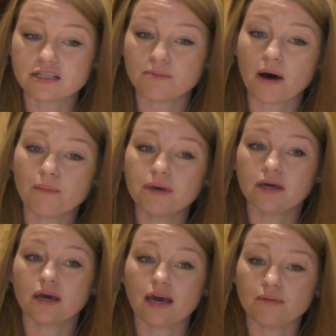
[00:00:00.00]
about
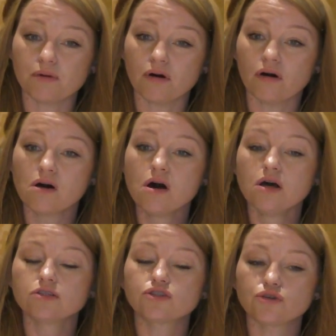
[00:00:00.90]
being able
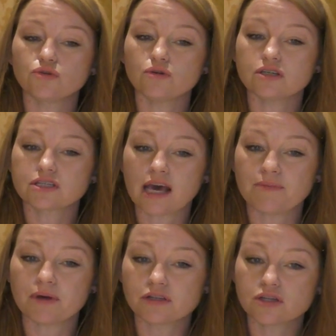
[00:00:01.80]
to escape
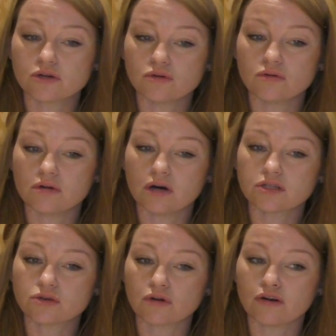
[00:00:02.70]
into a
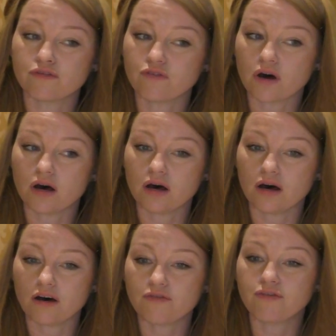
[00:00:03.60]
sort of
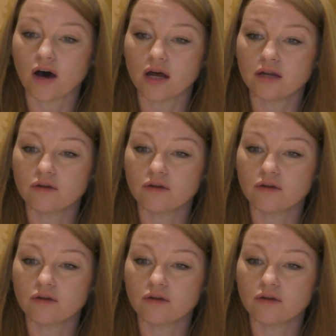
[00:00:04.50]
a fun